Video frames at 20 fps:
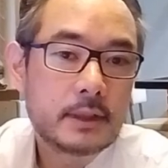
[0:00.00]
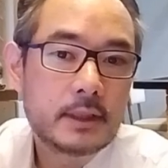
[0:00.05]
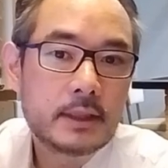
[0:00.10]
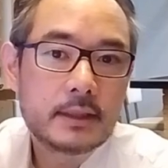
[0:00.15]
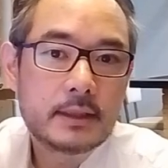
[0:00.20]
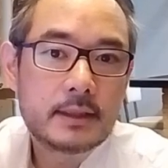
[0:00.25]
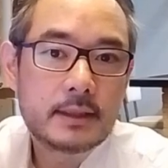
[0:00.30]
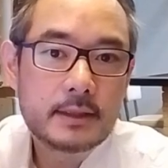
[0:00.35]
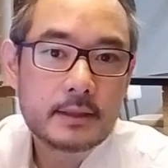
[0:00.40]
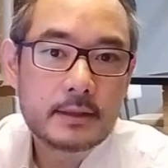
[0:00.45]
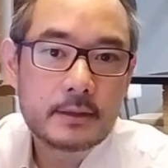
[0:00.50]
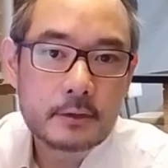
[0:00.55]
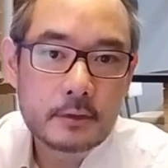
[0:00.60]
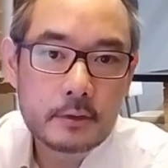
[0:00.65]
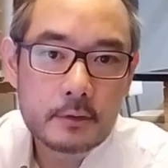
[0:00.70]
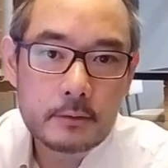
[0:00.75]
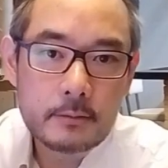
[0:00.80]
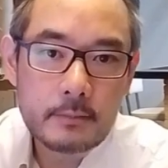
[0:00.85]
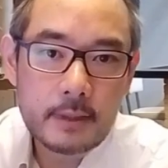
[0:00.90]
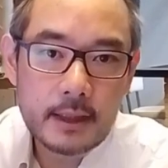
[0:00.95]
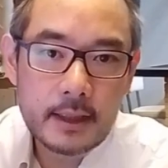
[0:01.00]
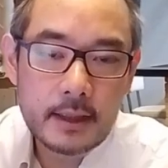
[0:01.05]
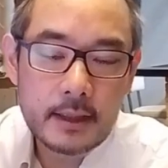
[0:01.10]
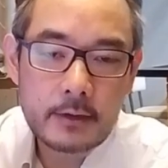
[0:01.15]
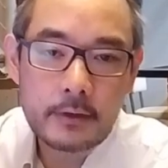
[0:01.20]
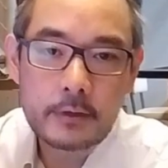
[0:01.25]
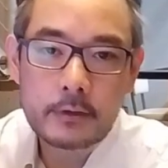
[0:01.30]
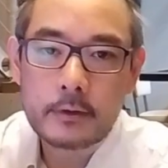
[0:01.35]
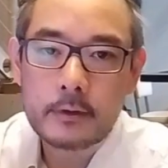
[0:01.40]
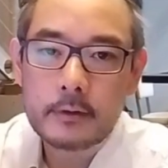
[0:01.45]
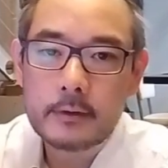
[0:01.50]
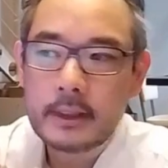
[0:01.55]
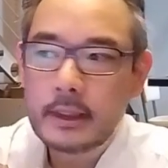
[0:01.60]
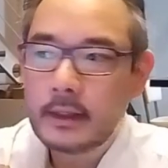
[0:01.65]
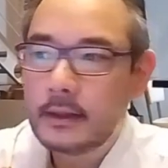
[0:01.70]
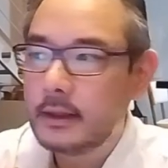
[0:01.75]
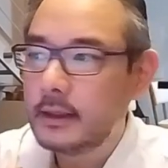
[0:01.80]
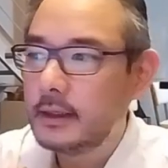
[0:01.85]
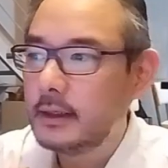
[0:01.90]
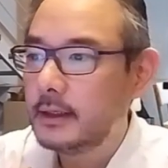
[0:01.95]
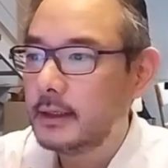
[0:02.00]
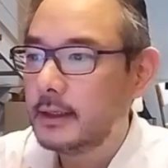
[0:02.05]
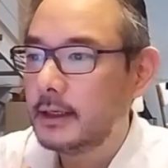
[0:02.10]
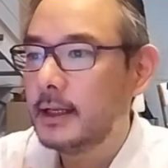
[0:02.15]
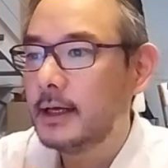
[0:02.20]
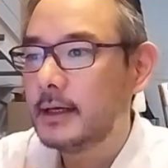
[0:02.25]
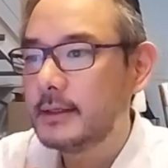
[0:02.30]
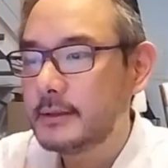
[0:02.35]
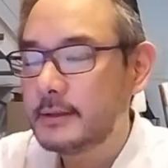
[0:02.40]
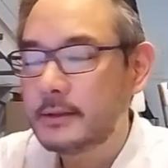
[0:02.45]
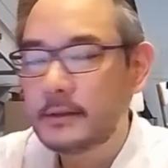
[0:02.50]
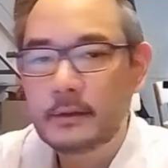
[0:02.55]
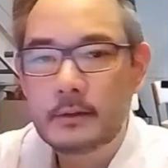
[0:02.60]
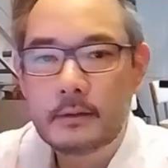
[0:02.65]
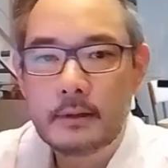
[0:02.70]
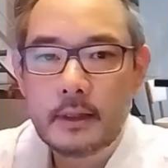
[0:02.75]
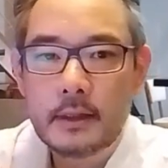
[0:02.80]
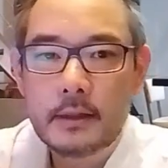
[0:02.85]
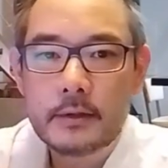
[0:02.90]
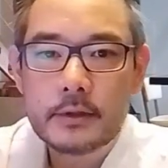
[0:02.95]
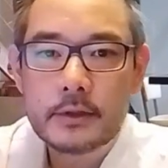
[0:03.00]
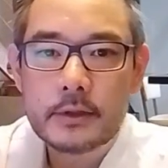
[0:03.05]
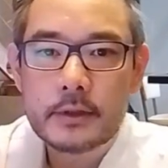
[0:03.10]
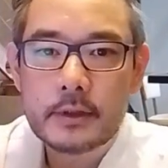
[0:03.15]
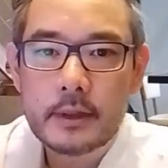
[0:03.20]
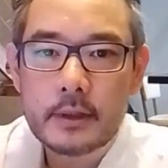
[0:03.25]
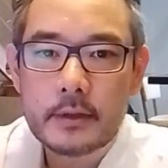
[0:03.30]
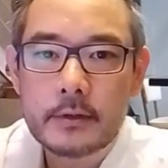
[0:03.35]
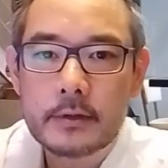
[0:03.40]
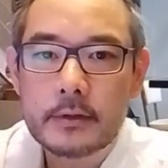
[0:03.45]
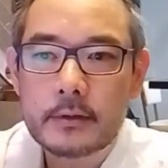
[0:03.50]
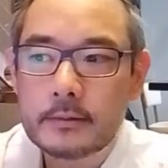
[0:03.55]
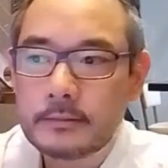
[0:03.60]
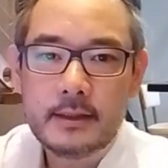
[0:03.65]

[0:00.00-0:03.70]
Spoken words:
It does so by throwing the class circularity error.